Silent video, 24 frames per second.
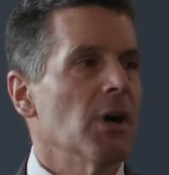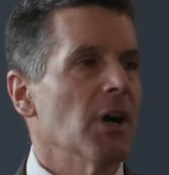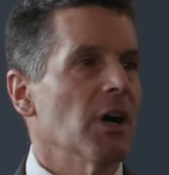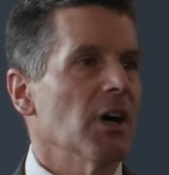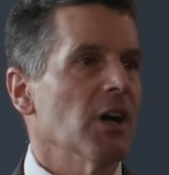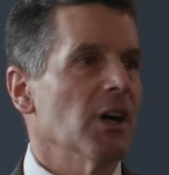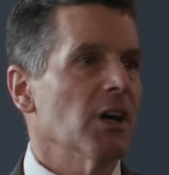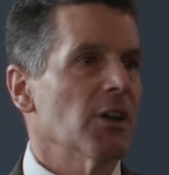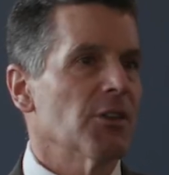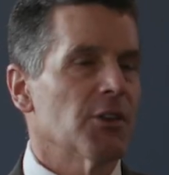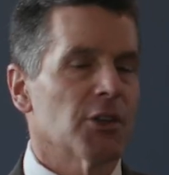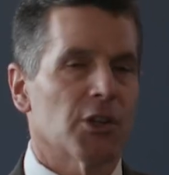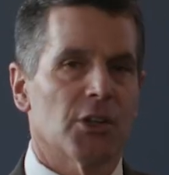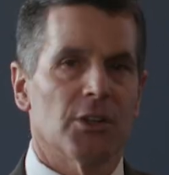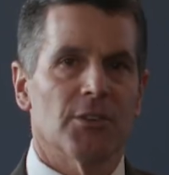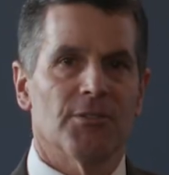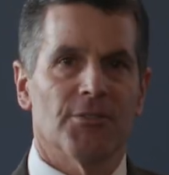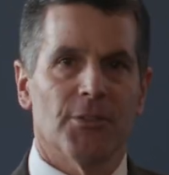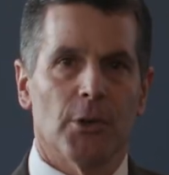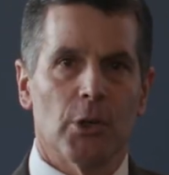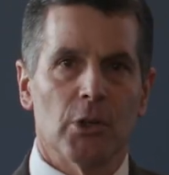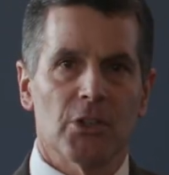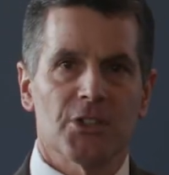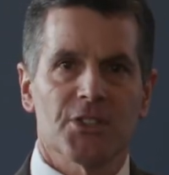The good
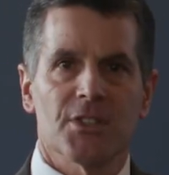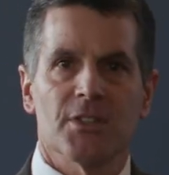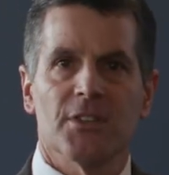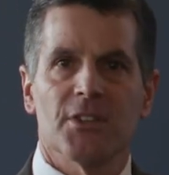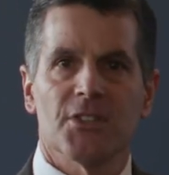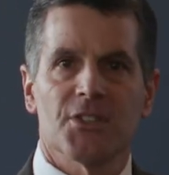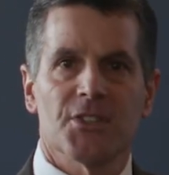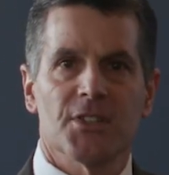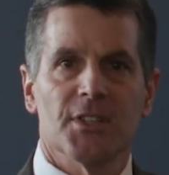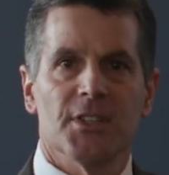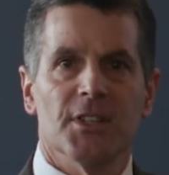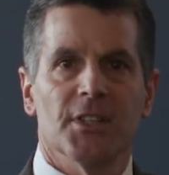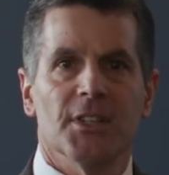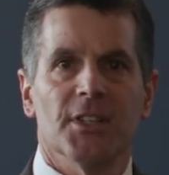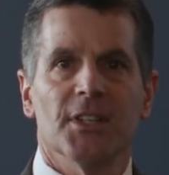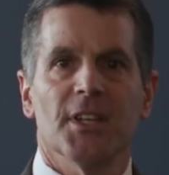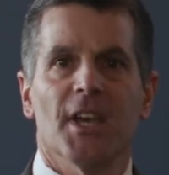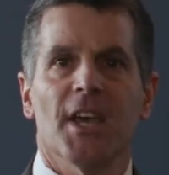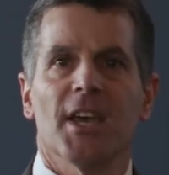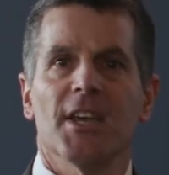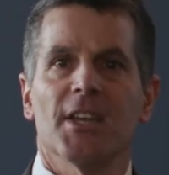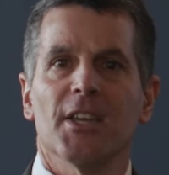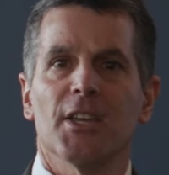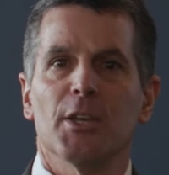folks in the
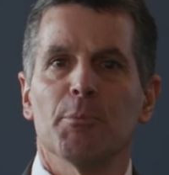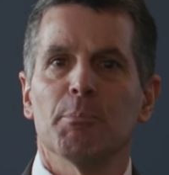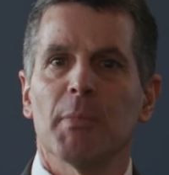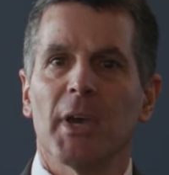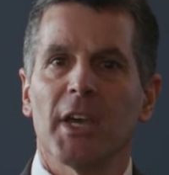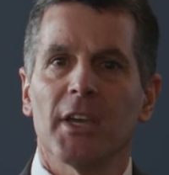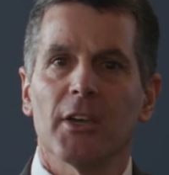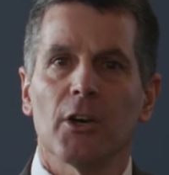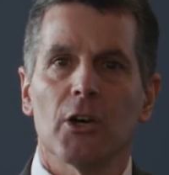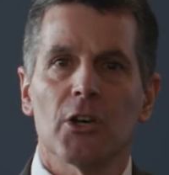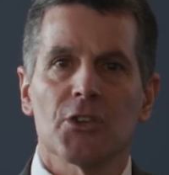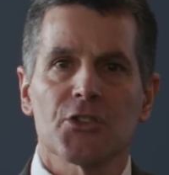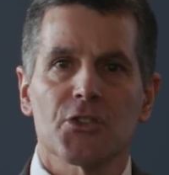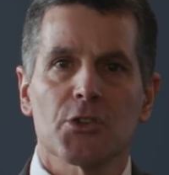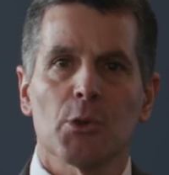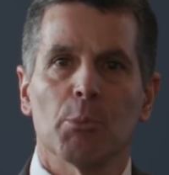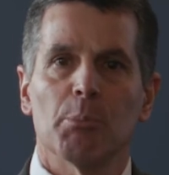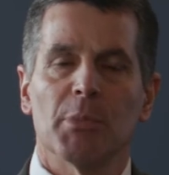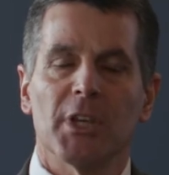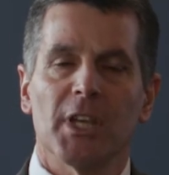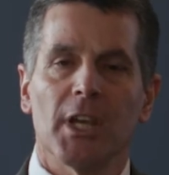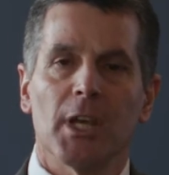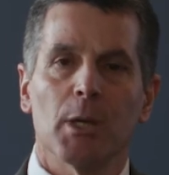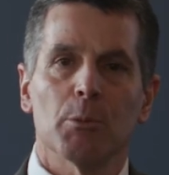CEAE may also
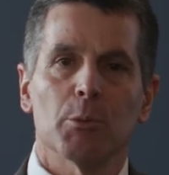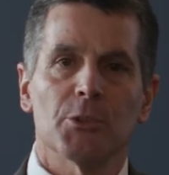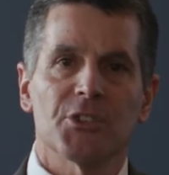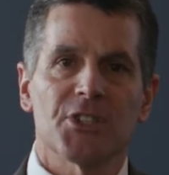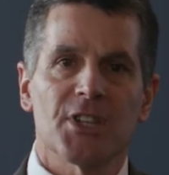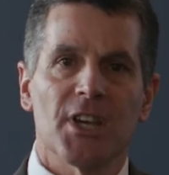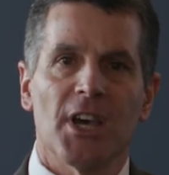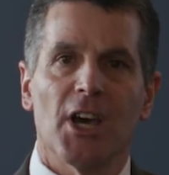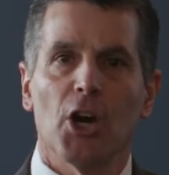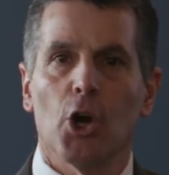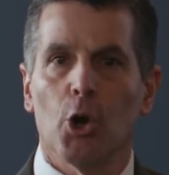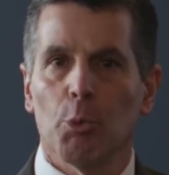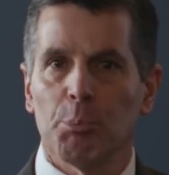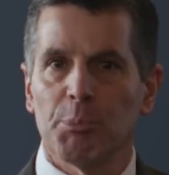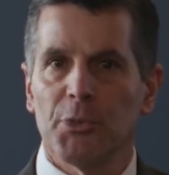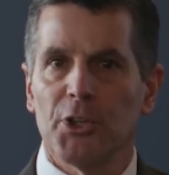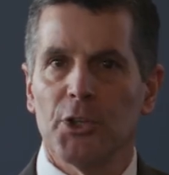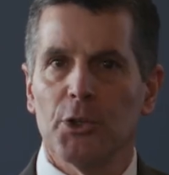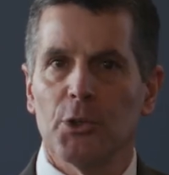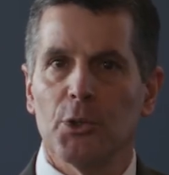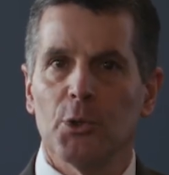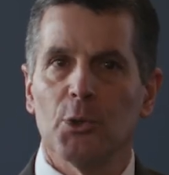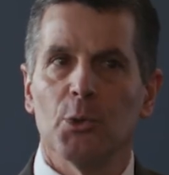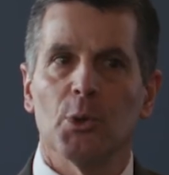be able to help
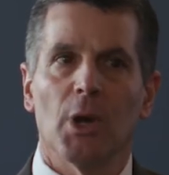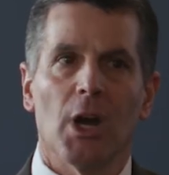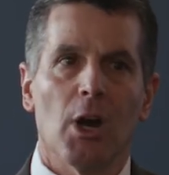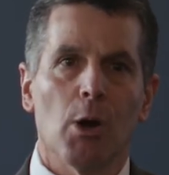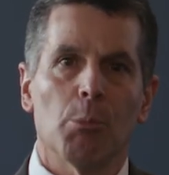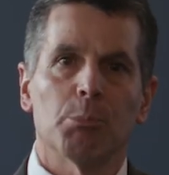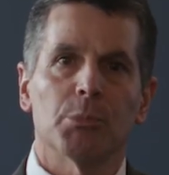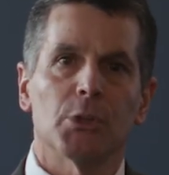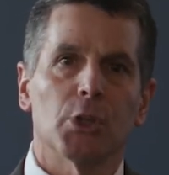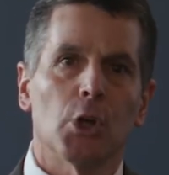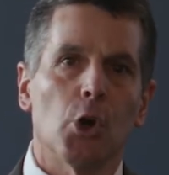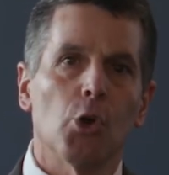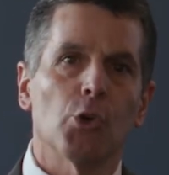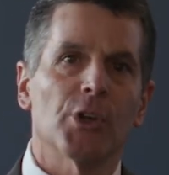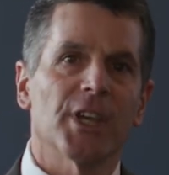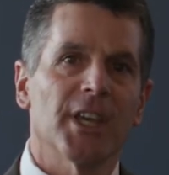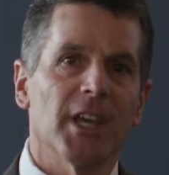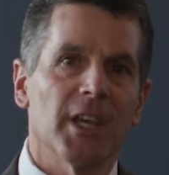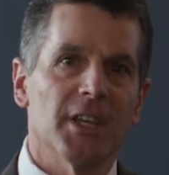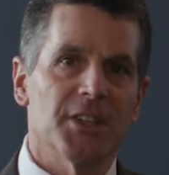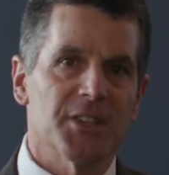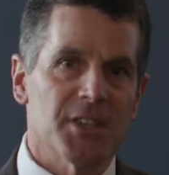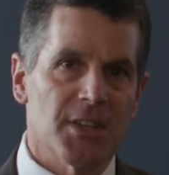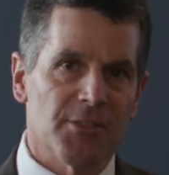
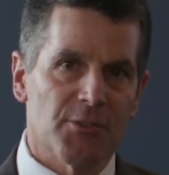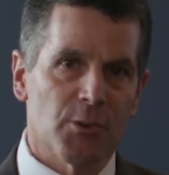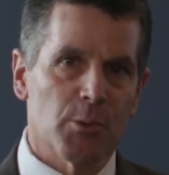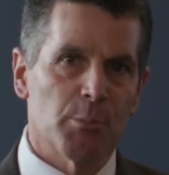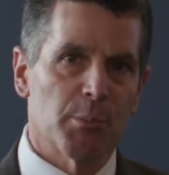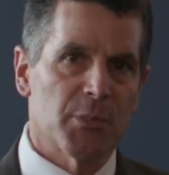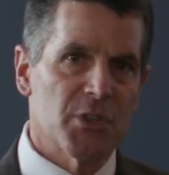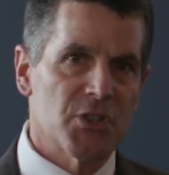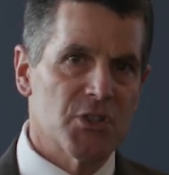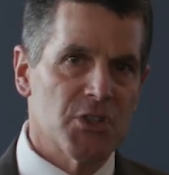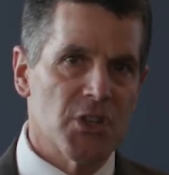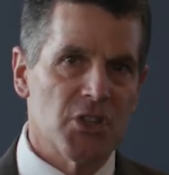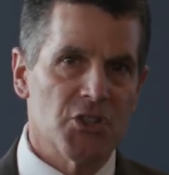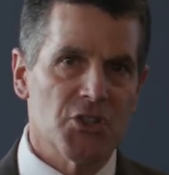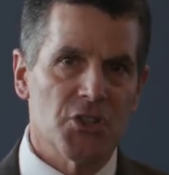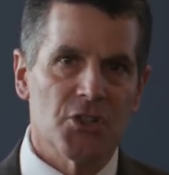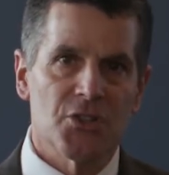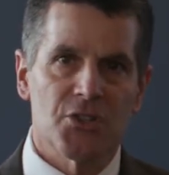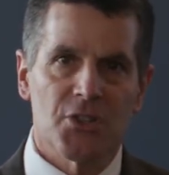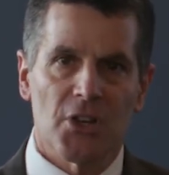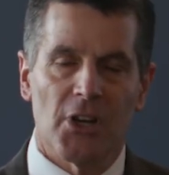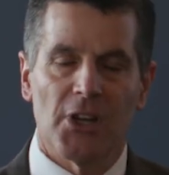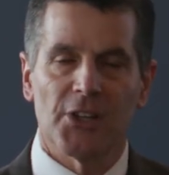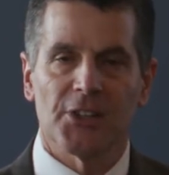locate different
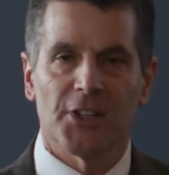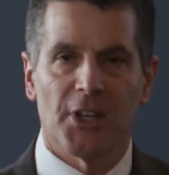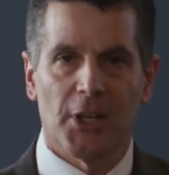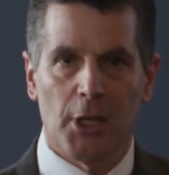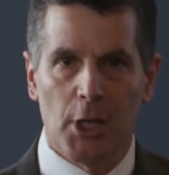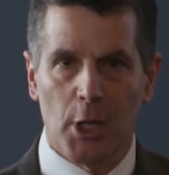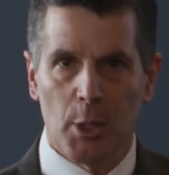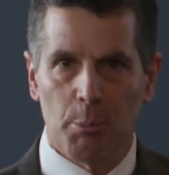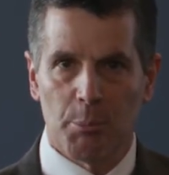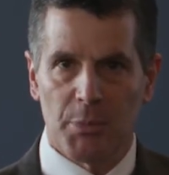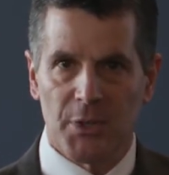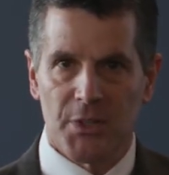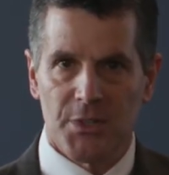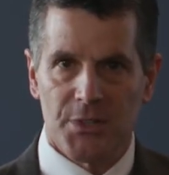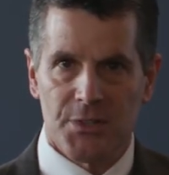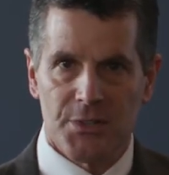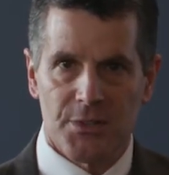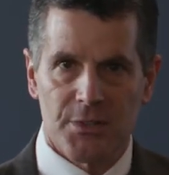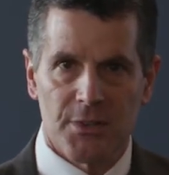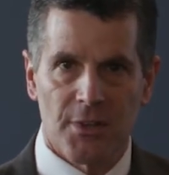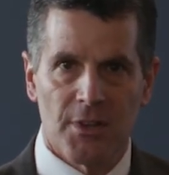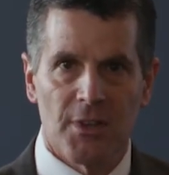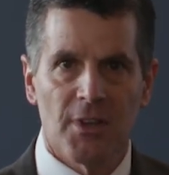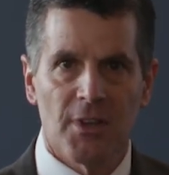positions on campus